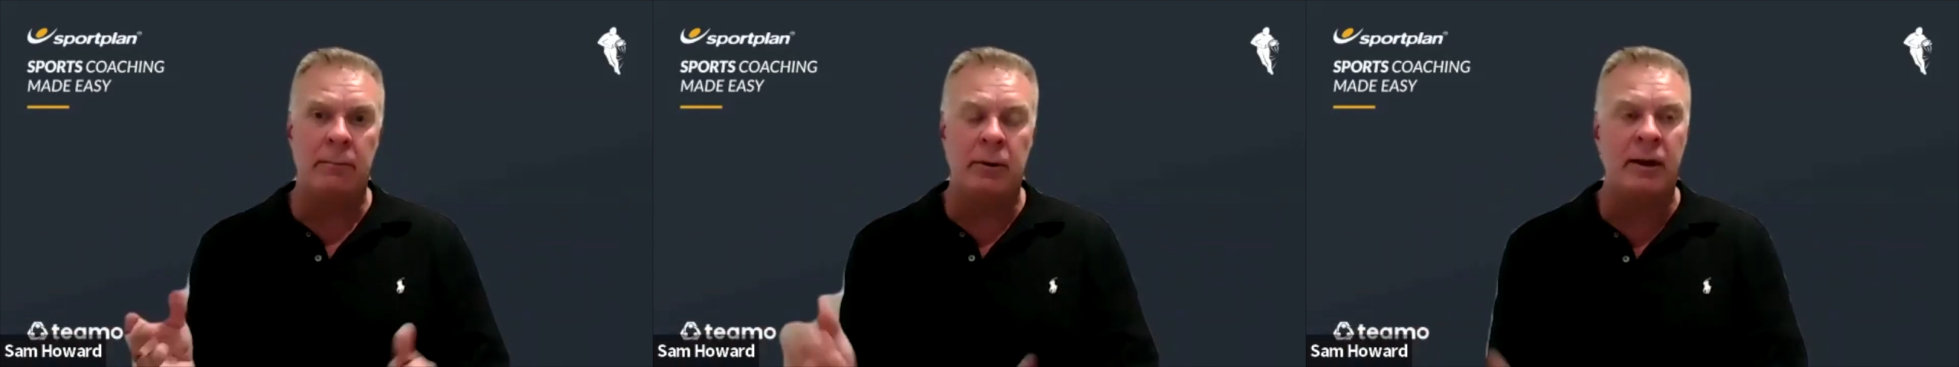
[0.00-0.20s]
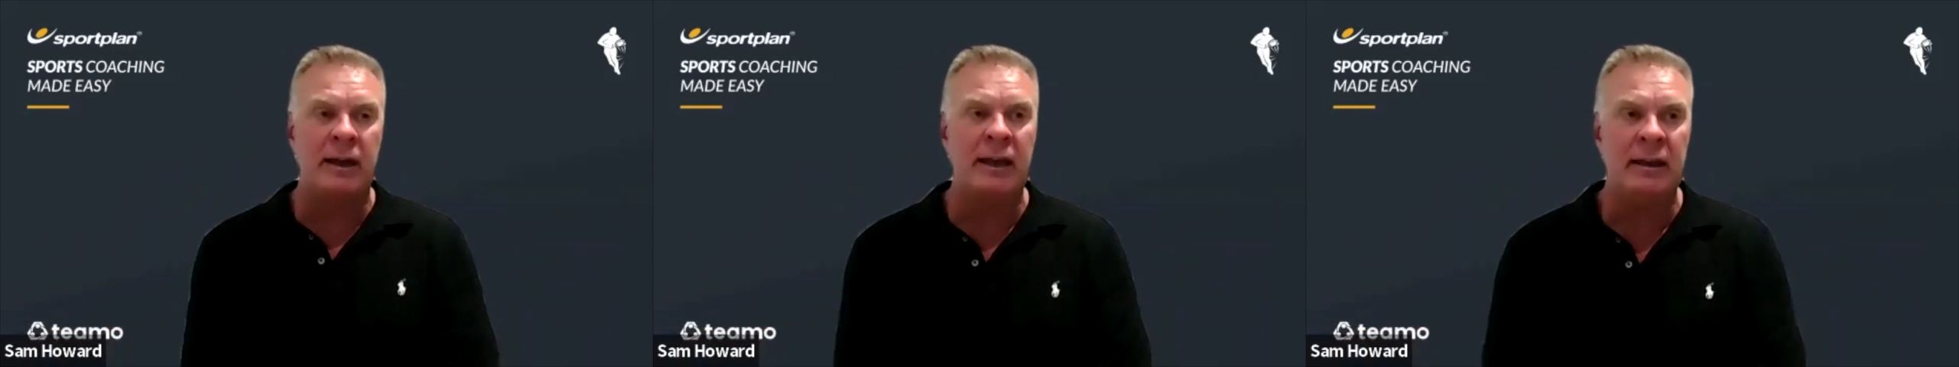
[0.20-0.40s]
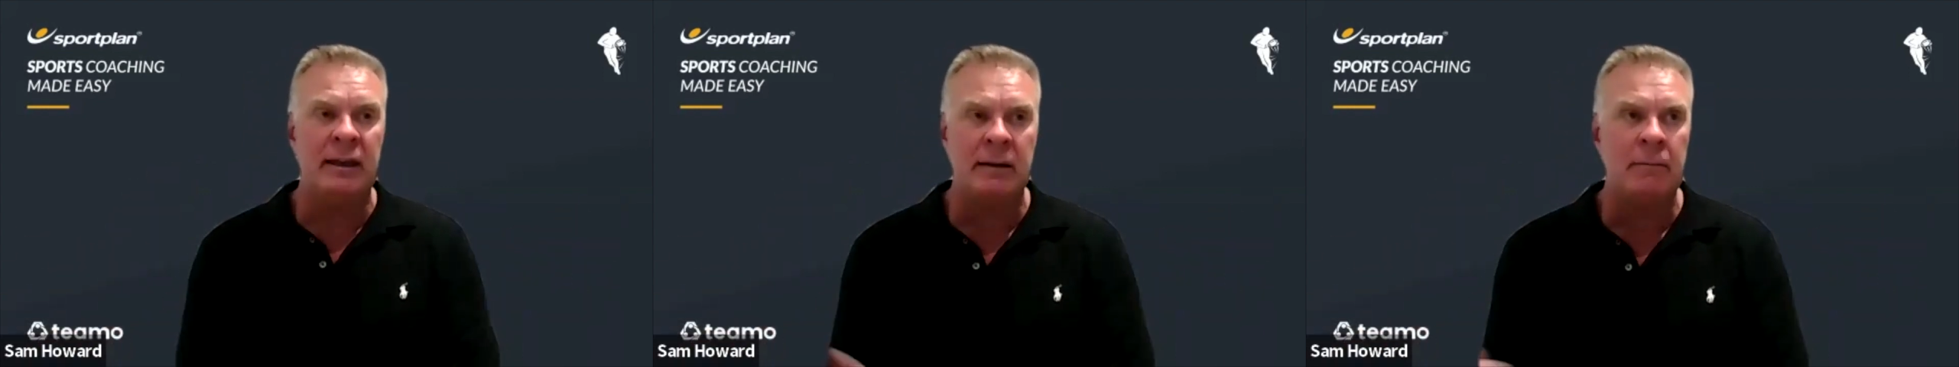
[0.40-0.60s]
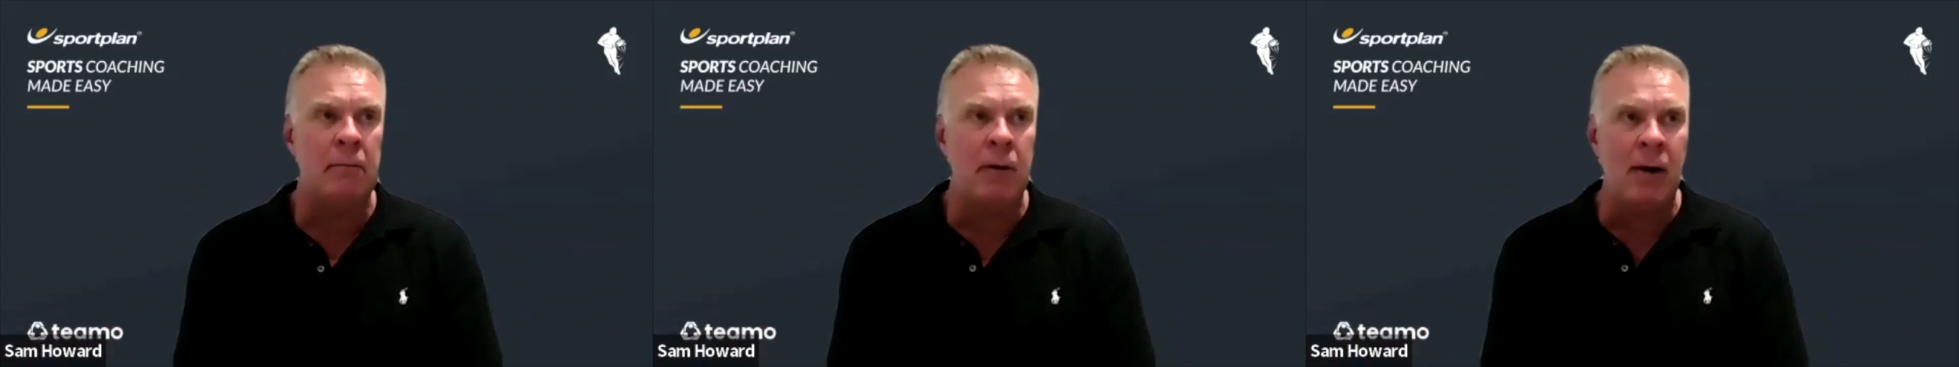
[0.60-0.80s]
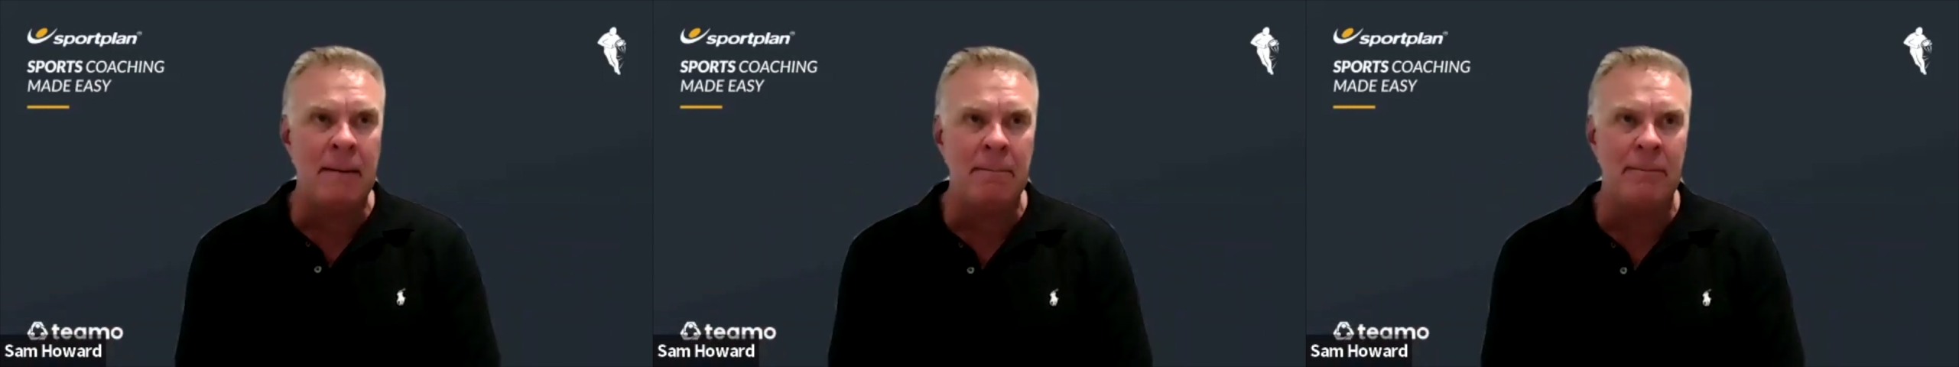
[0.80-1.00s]
But it
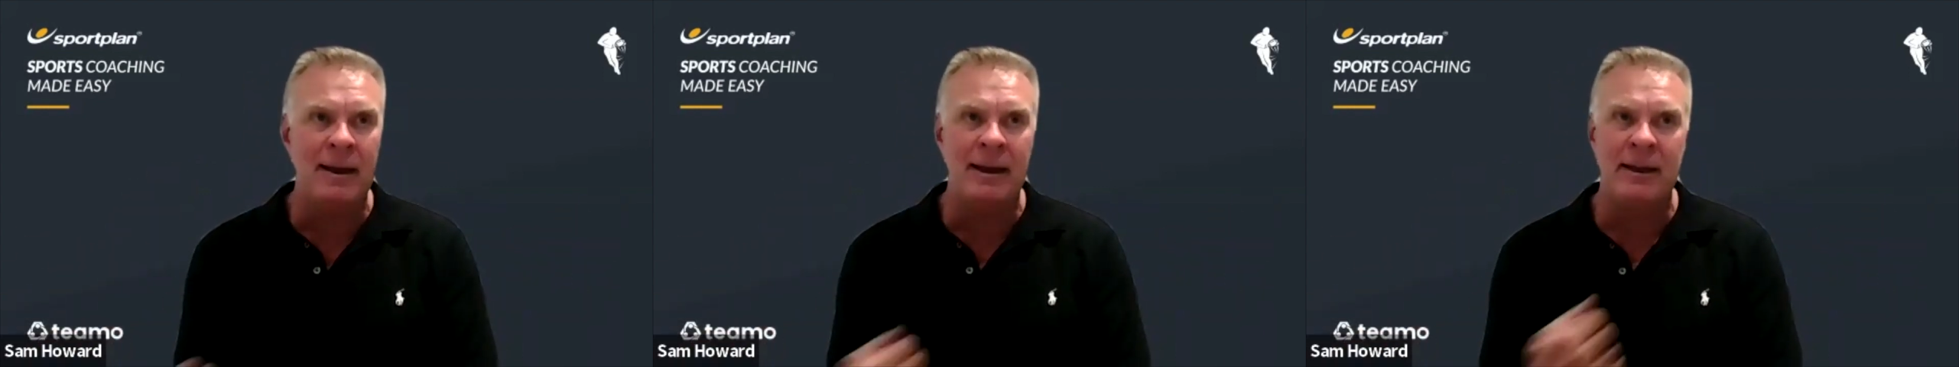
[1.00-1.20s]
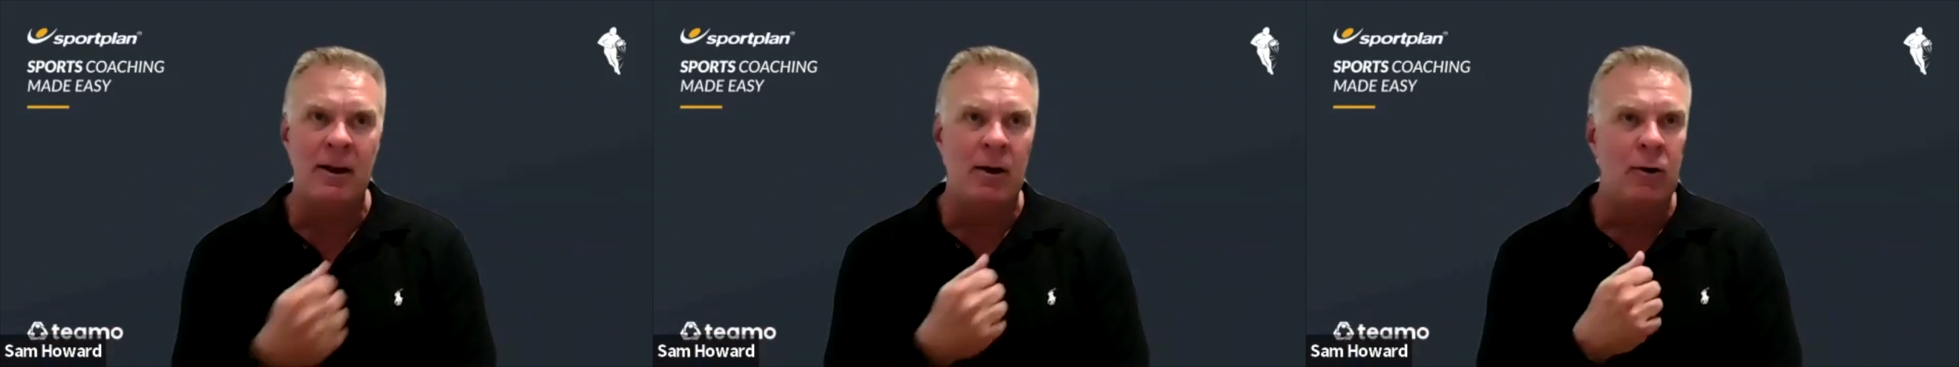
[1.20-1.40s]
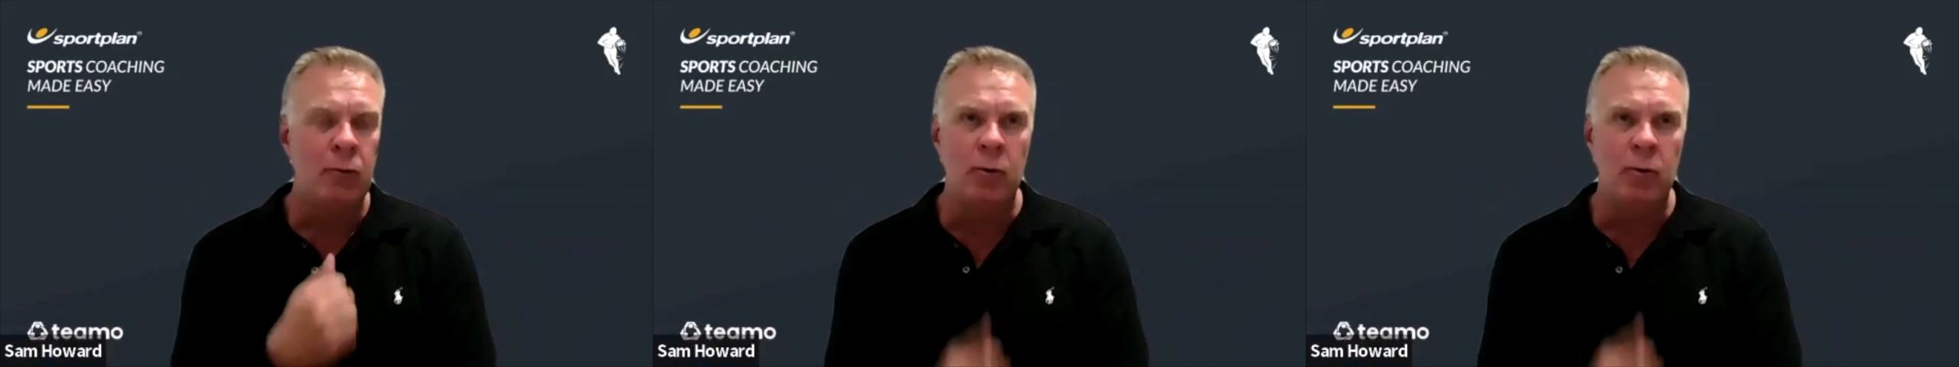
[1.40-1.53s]
might be